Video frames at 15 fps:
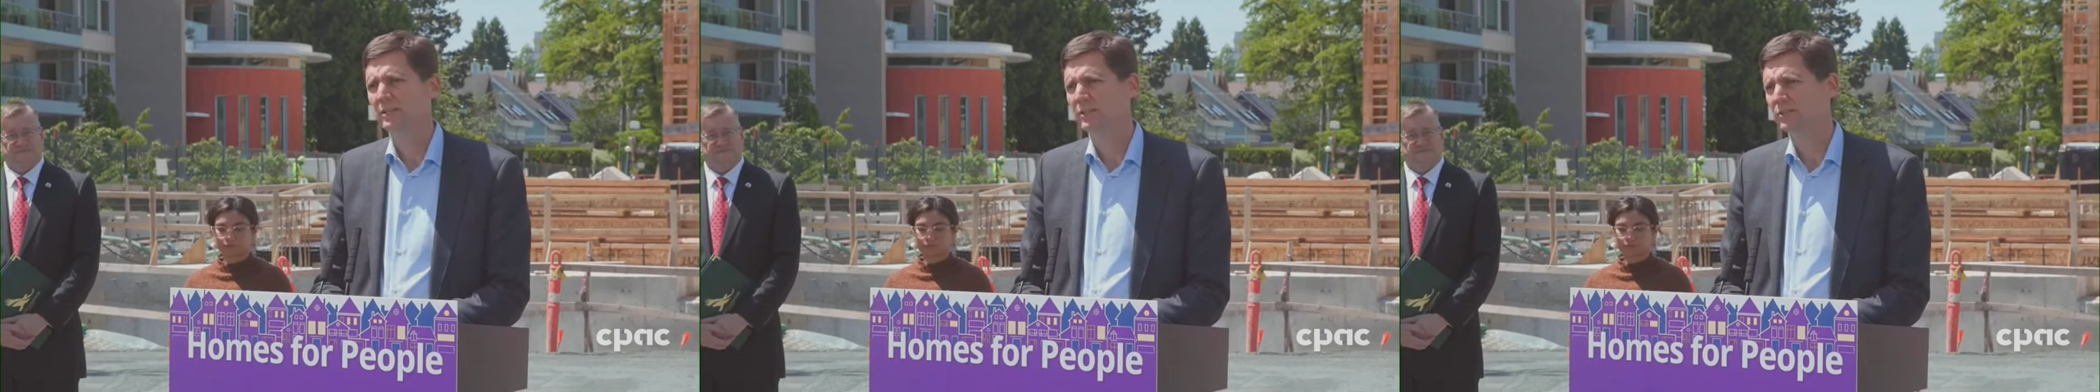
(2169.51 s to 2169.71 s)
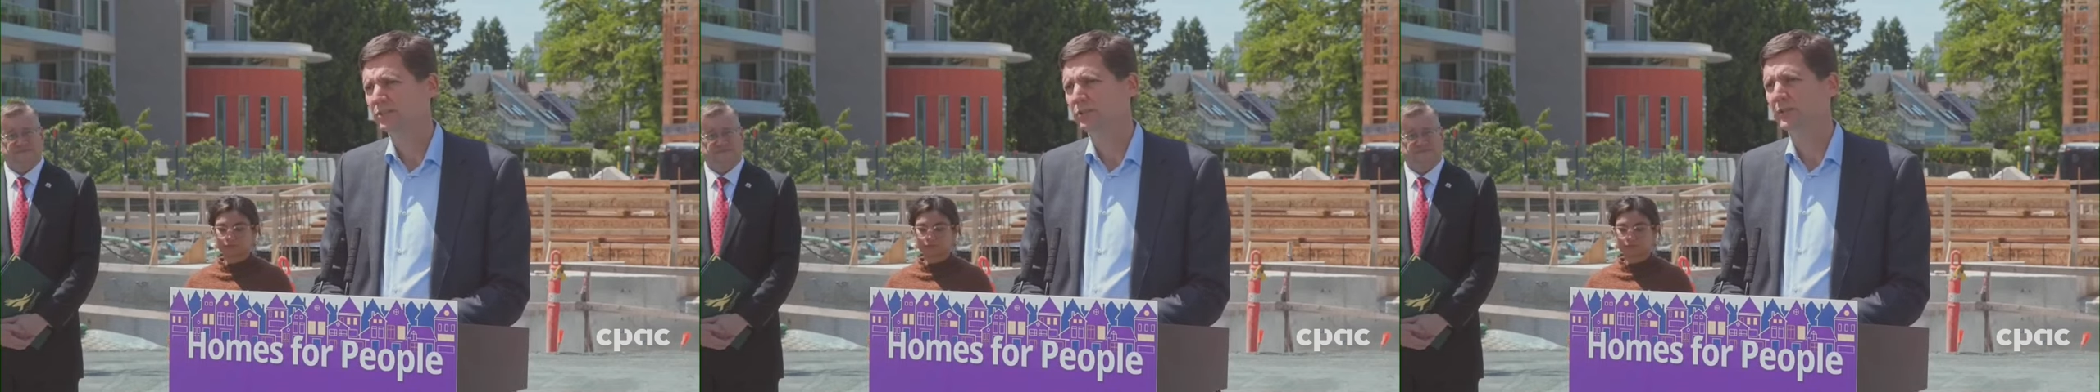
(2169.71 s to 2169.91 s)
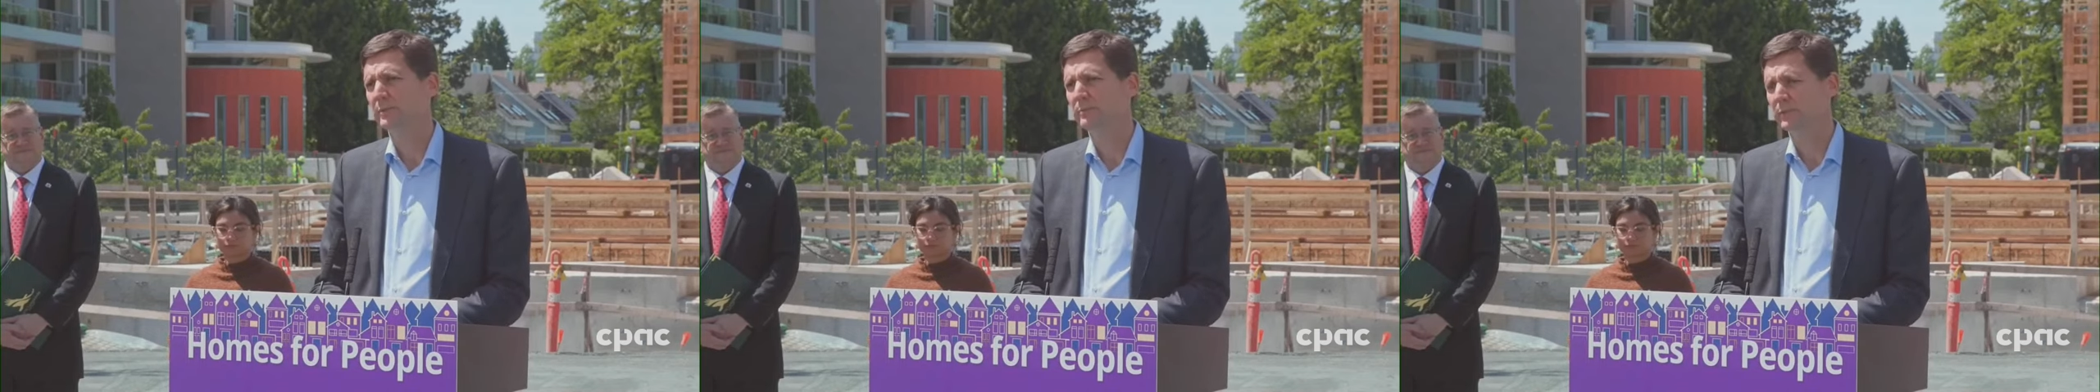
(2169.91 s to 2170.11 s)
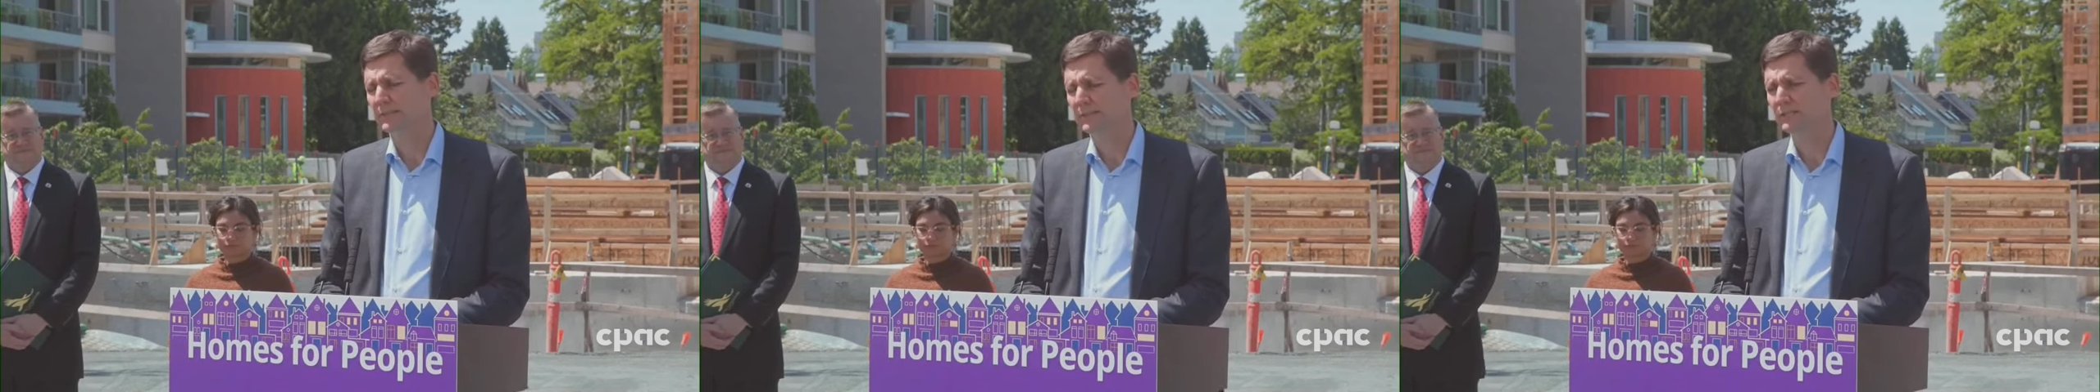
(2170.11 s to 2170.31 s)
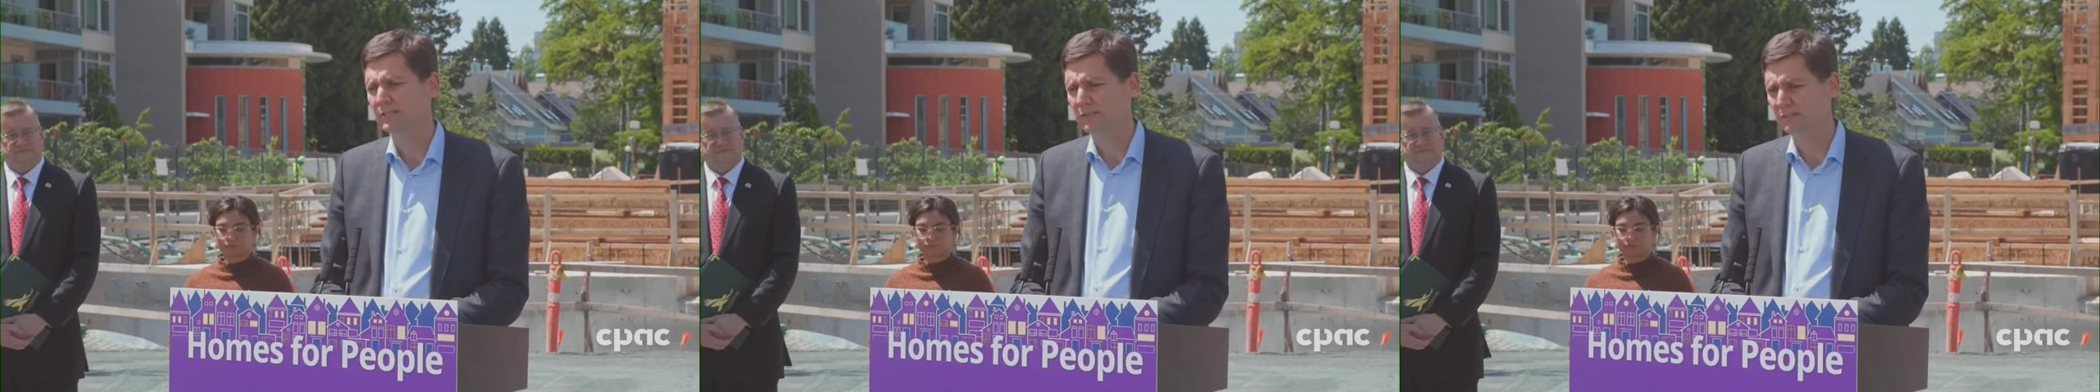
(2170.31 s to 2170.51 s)
to the Surrey
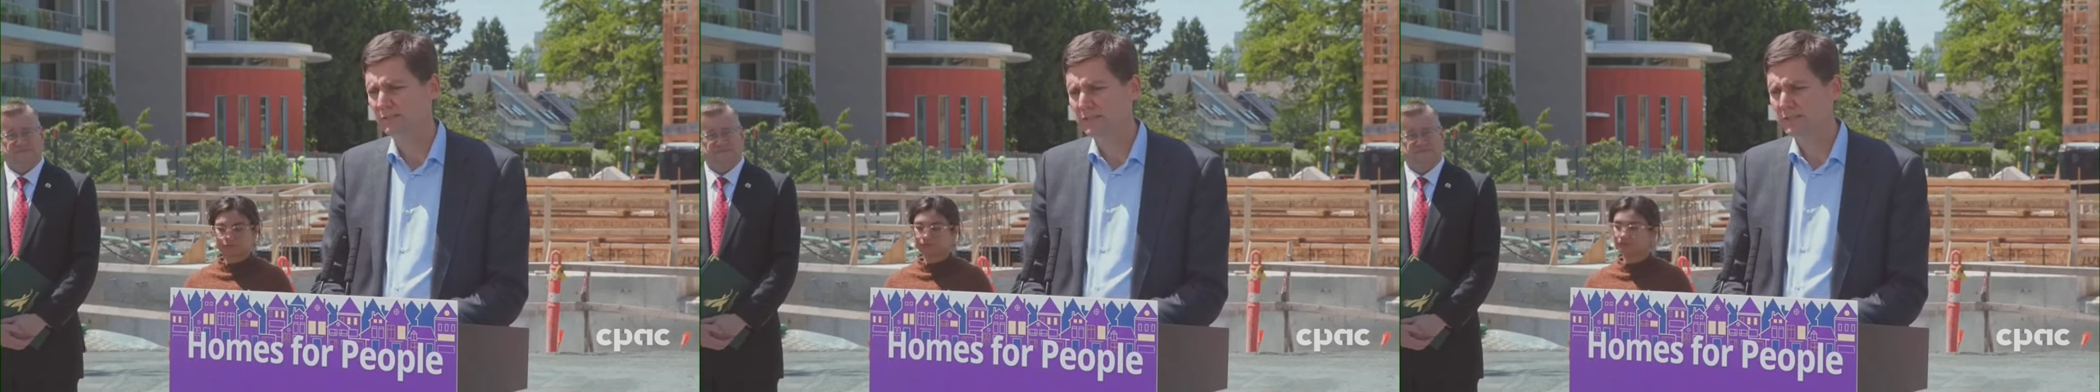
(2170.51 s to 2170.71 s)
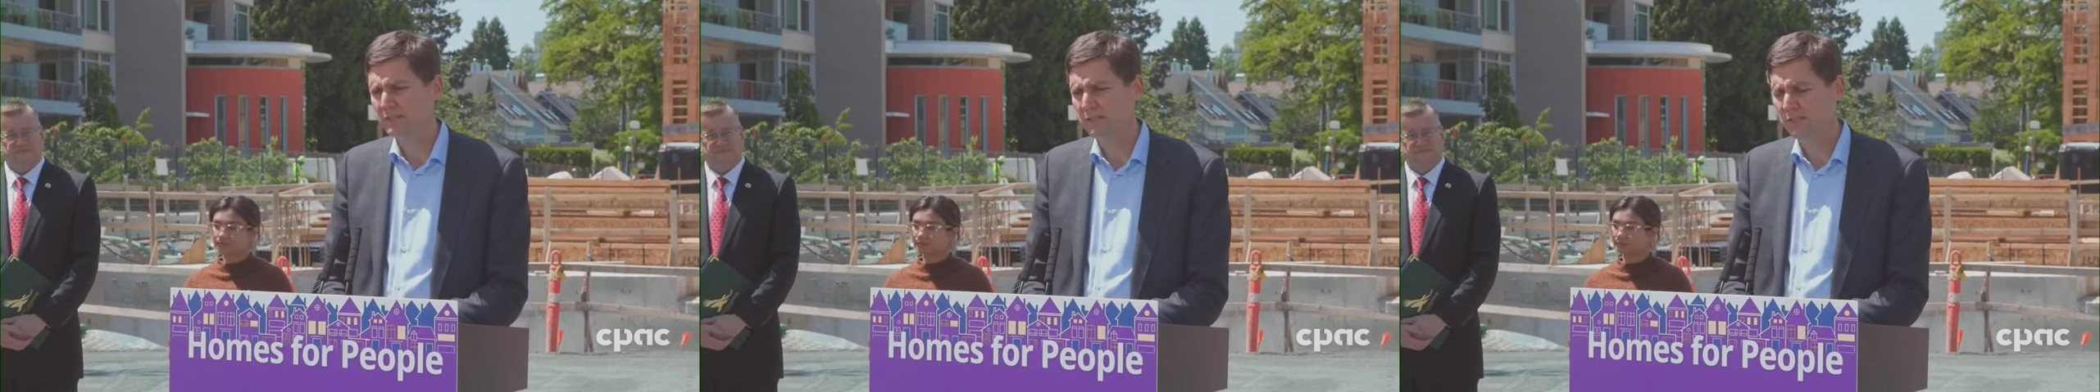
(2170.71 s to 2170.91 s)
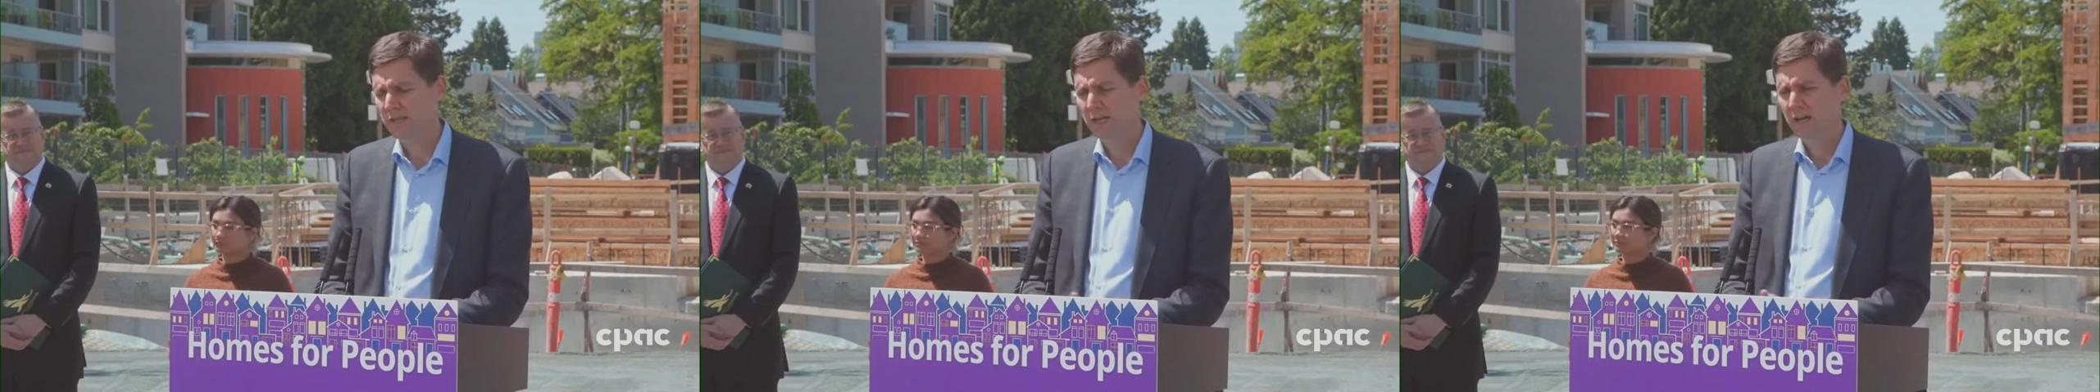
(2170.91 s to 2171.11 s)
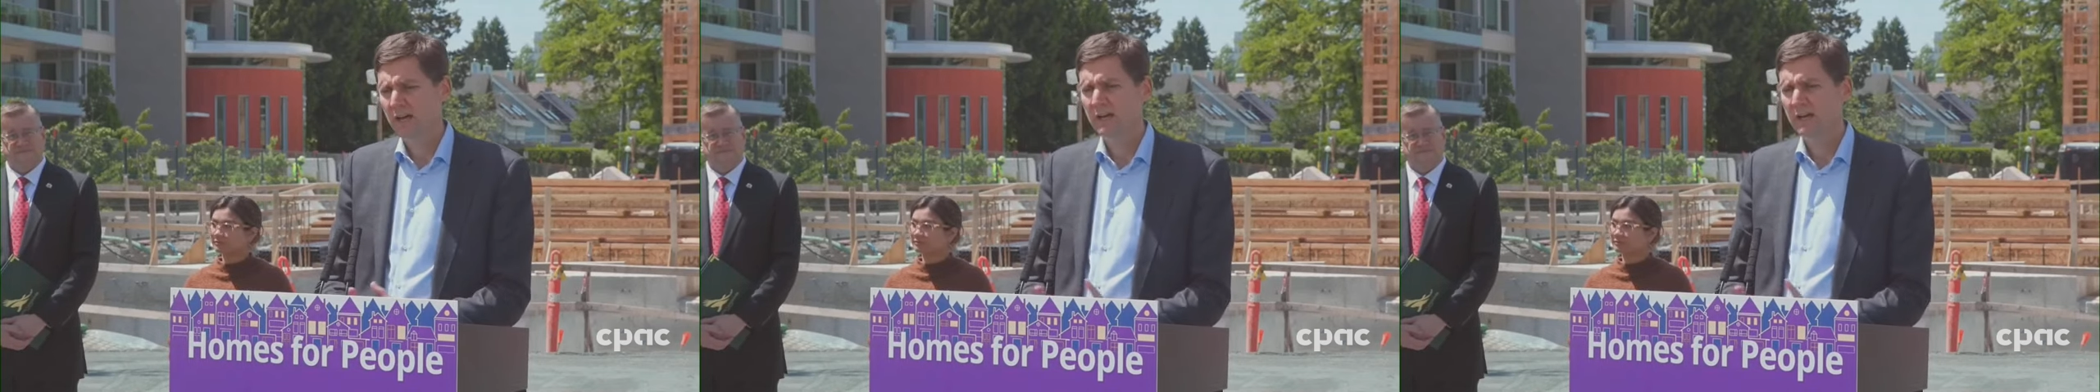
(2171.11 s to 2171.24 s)
Police Service.